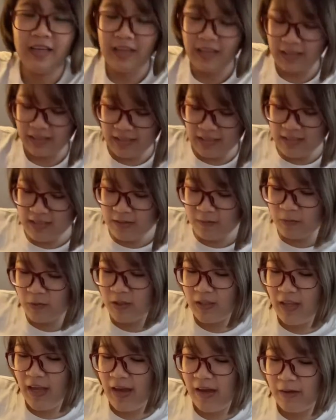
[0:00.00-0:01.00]
and I even
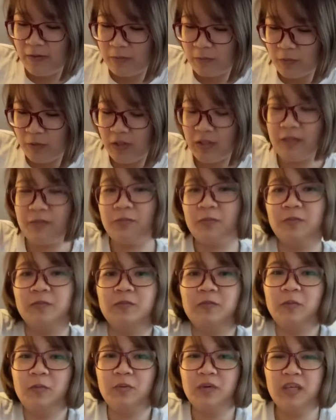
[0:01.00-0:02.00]
have one
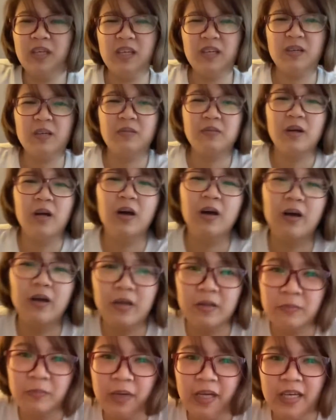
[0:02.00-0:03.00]
here
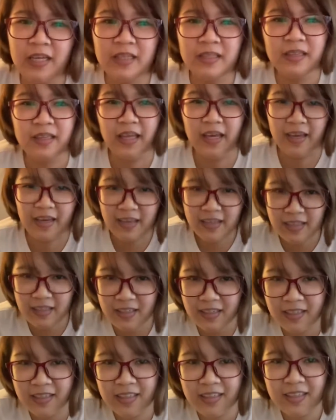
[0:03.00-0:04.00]
on my leg,